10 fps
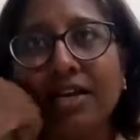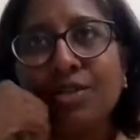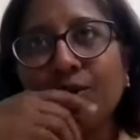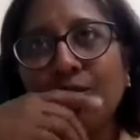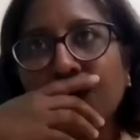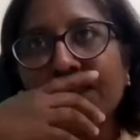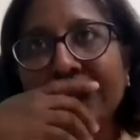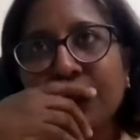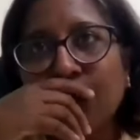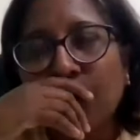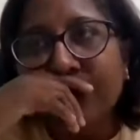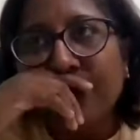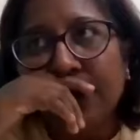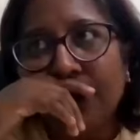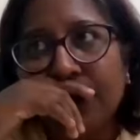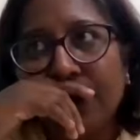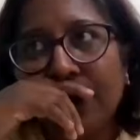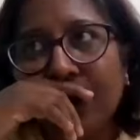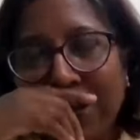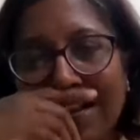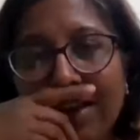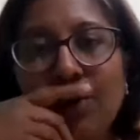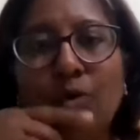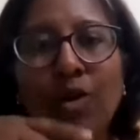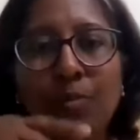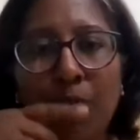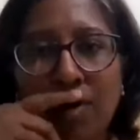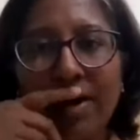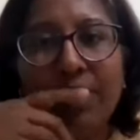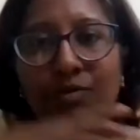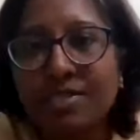So this was a 12-year-old boy who